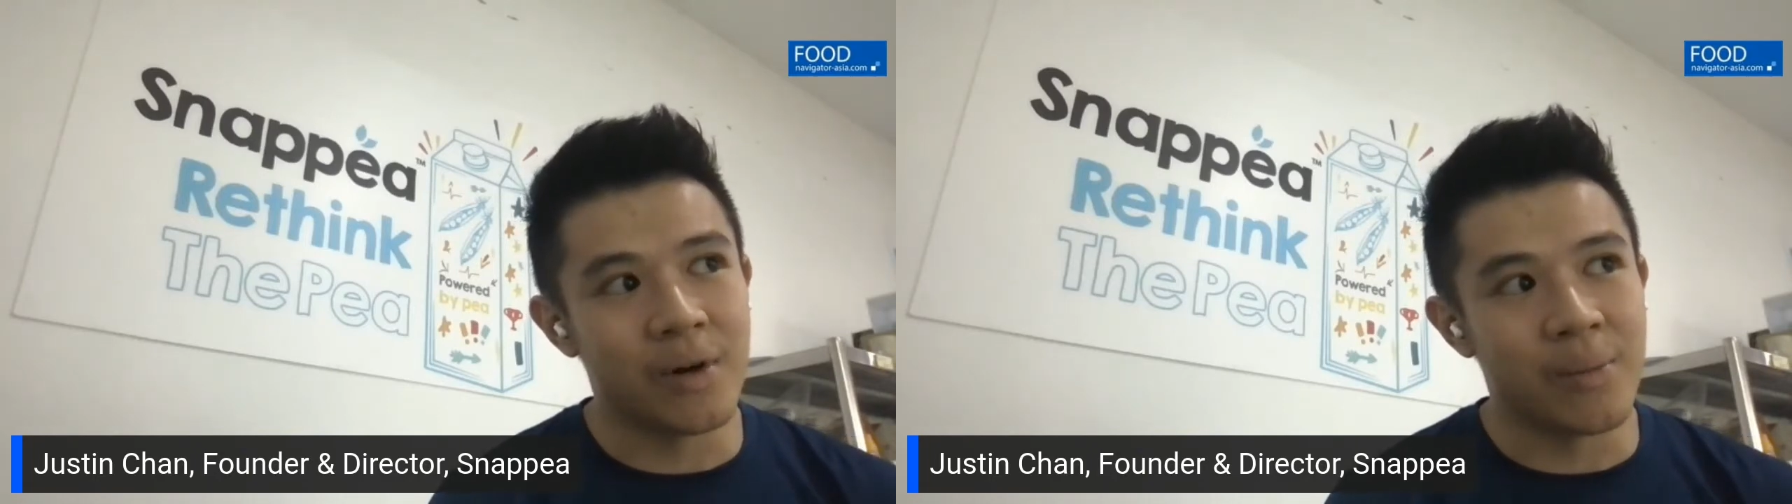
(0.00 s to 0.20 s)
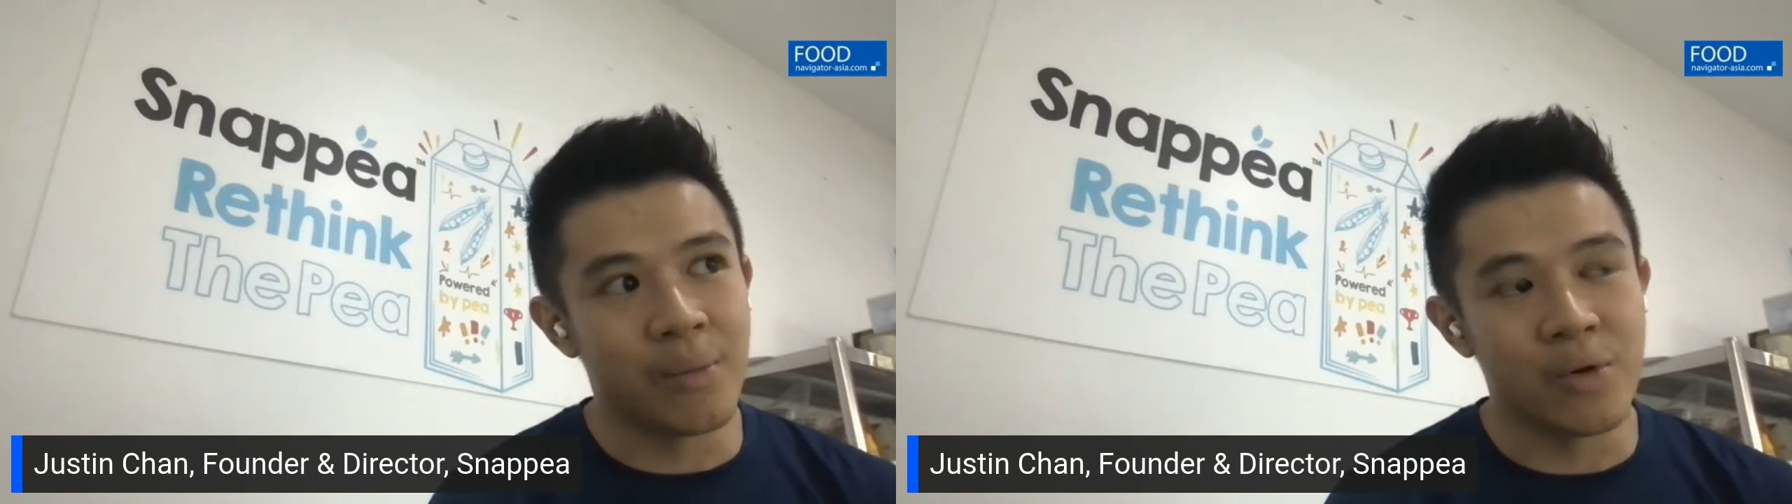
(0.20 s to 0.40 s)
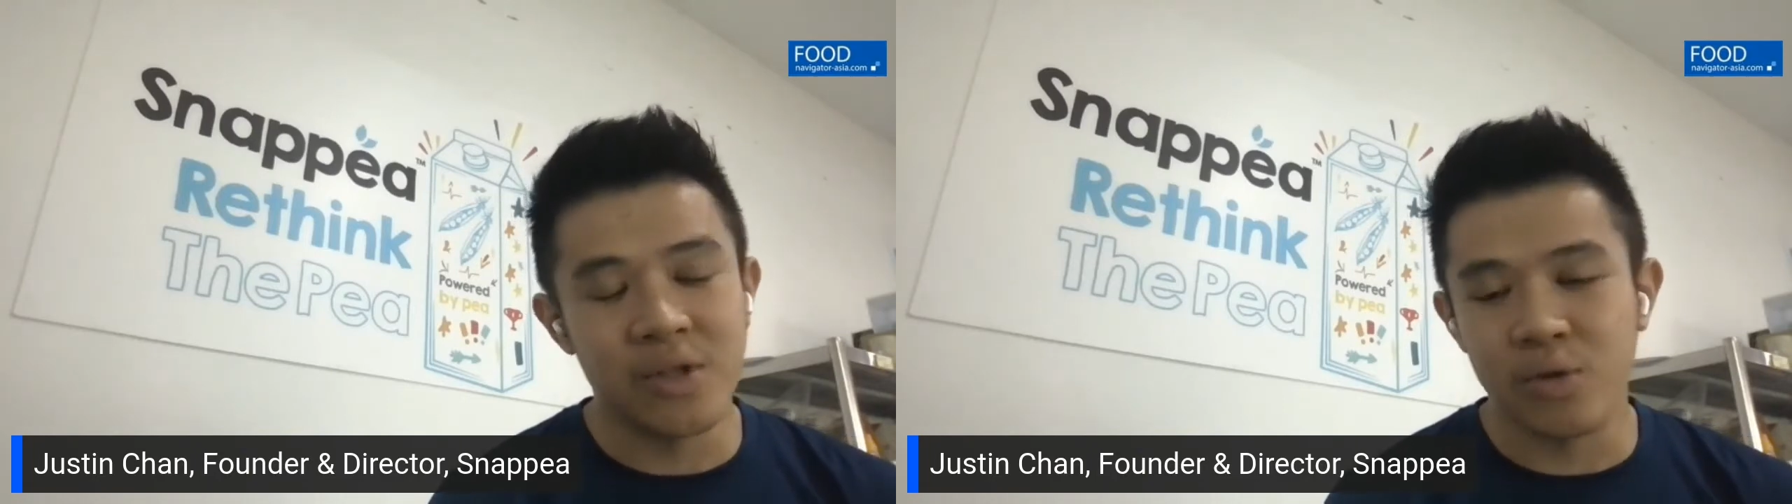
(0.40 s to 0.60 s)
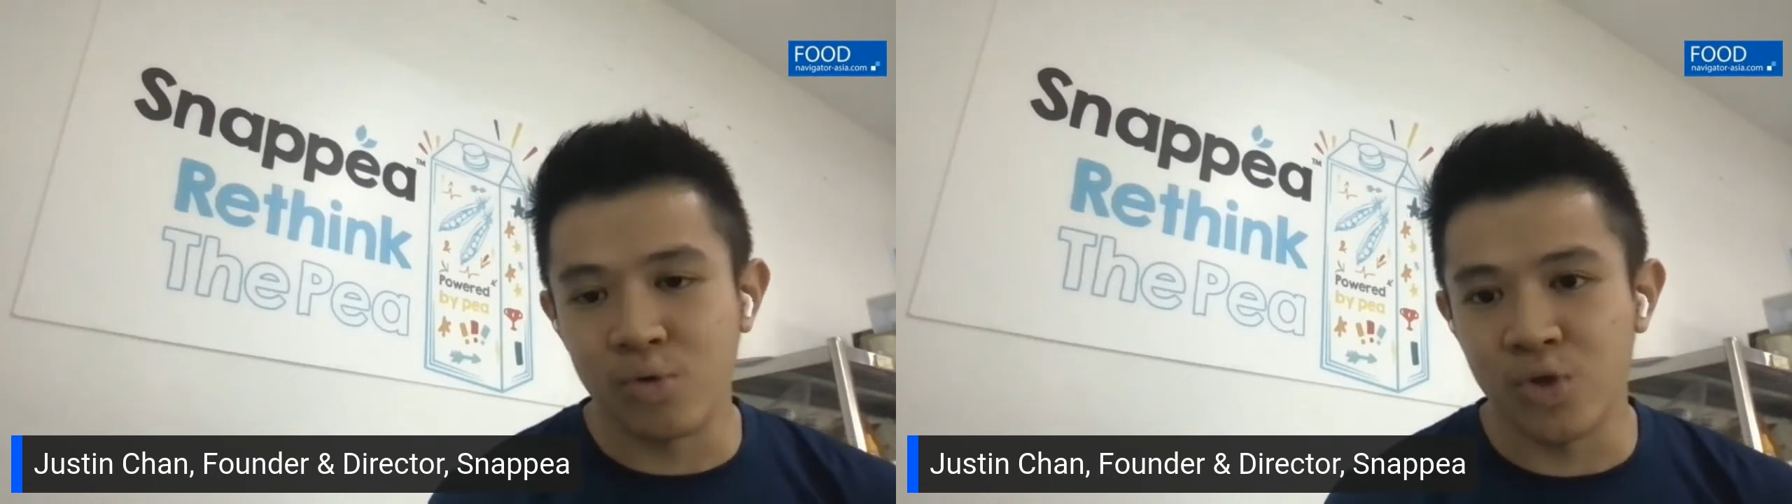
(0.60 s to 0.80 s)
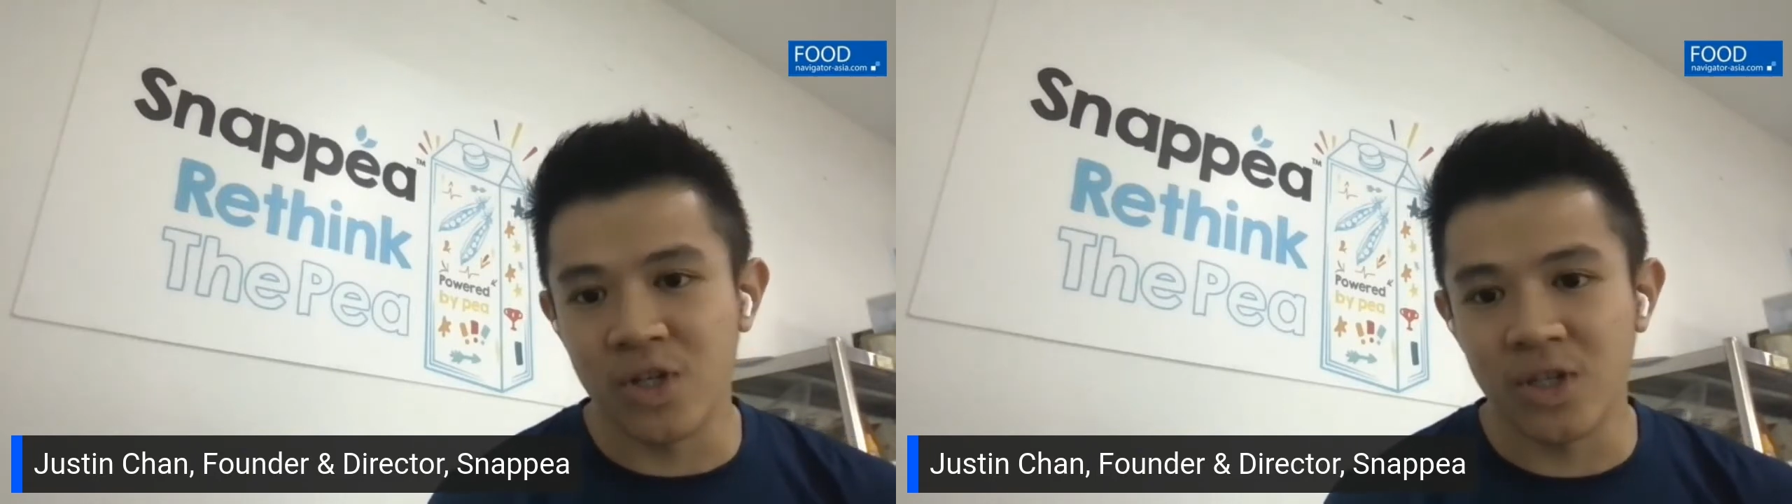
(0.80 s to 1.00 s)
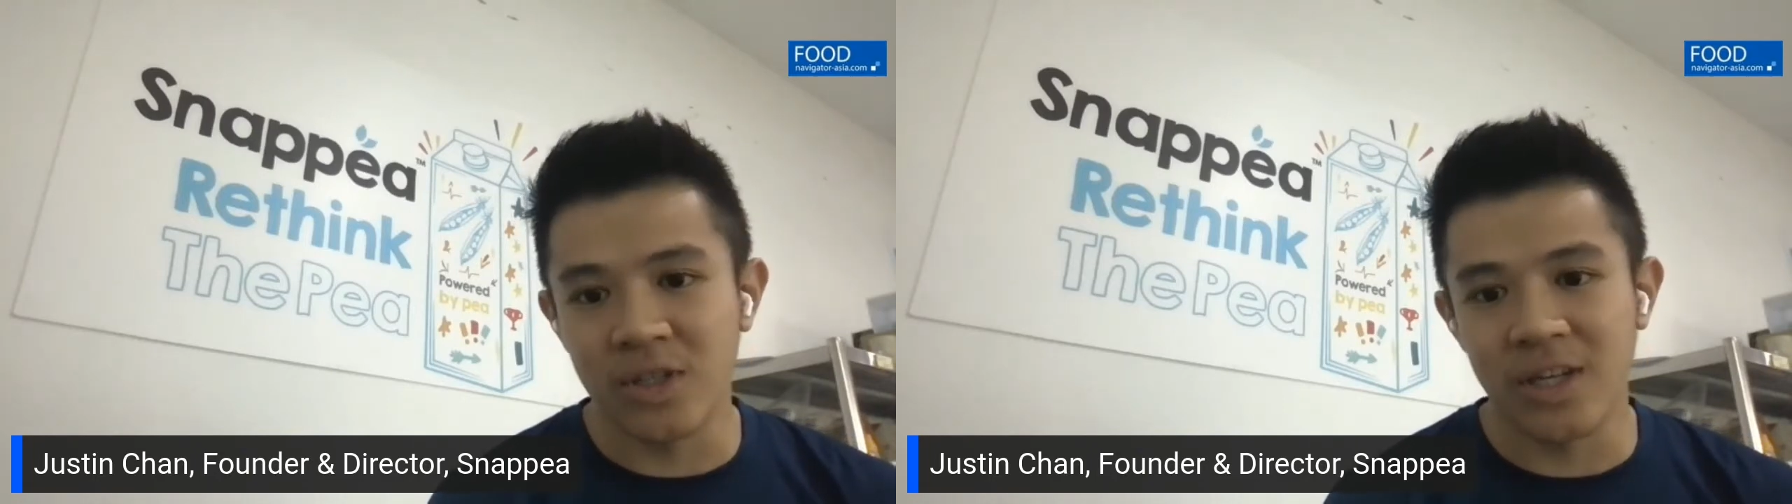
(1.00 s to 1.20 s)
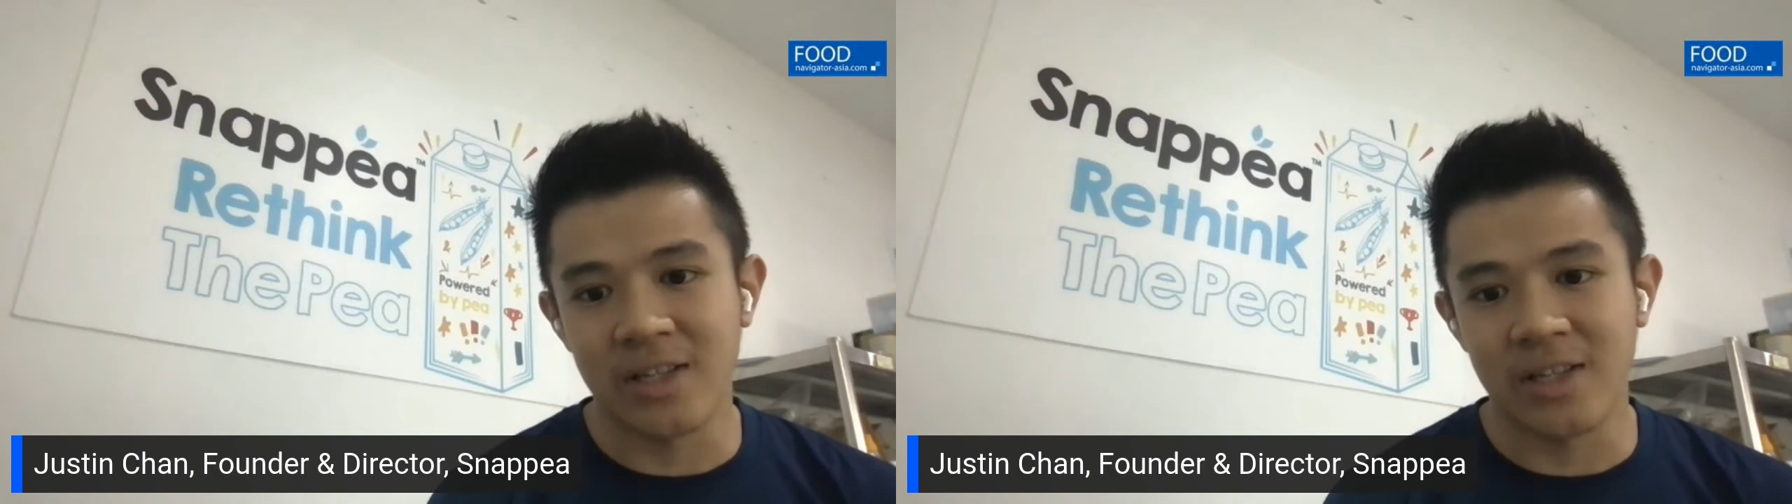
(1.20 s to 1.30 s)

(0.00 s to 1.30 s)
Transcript: most nutritious and